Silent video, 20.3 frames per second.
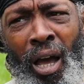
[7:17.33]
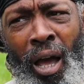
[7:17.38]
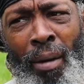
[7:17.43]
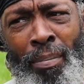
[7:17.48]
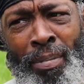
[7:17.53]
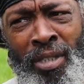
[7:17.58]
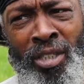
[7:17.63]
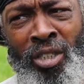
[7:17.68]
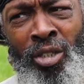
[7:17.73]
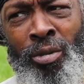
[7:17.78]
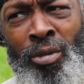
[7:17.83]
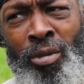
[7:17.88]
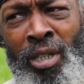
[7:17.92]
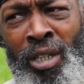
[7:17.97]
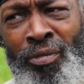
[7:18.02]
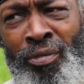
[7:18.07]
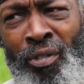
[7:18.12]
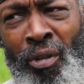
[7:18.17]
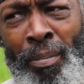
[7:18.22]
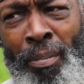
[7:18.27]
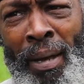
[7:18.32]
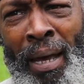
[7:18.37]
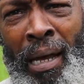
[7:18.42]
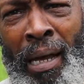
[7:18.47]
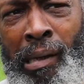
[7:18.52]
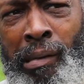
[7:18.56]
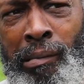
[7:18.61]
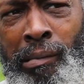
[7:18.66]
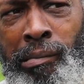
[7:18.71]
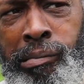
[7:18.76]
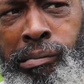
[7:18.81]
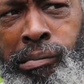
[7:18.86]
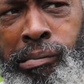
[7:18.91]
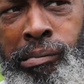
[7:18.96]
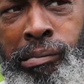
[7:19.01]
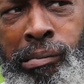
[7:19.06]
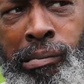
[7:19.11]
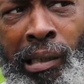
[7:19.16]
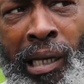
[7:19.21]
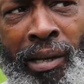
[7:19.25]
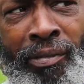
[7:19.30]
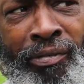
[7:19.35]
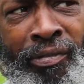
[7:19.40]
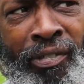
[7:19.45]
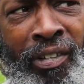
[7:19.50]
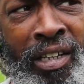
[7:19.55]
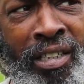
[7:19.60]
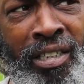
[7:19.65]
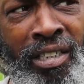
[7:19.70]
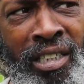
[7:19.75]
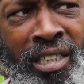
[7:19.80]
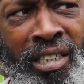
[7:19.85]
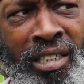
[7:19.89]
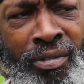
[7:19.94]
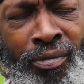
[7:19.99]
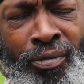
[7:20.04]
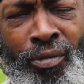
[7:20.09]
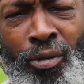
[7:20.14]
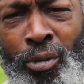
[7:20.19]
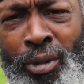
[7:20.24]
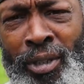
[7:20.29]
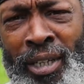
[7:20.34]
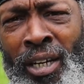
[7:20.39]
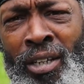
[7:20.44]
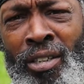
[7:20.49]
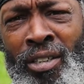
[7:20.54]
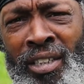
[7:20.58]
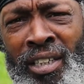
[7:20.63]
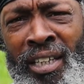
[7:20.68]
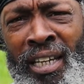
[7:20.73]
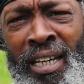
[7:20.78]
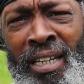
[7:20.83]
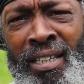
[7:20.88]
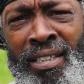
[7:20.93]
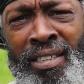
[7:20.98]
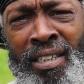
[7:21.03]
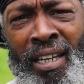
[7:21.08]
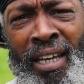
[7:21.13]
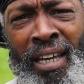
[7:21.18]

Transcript: I've been doing this for about, say, 30 to 40 years. Yeah.